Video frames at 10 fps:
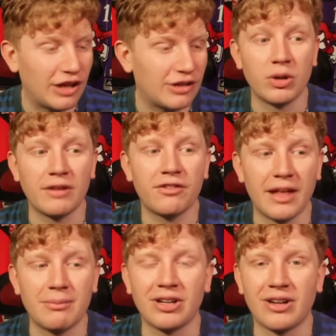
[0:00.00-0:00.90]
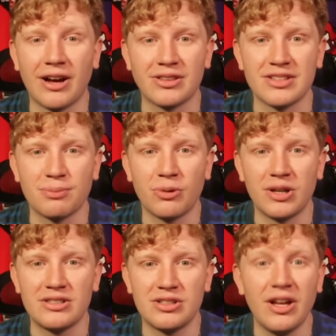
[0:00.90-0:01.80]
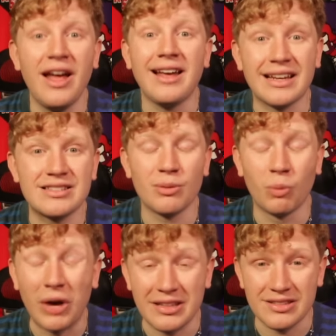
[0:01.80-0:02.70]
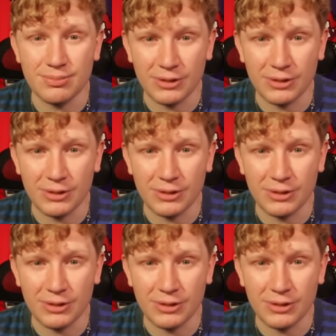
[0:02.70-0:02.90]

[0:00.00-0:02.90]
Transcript: Rooting for them here now at this point to get some wins,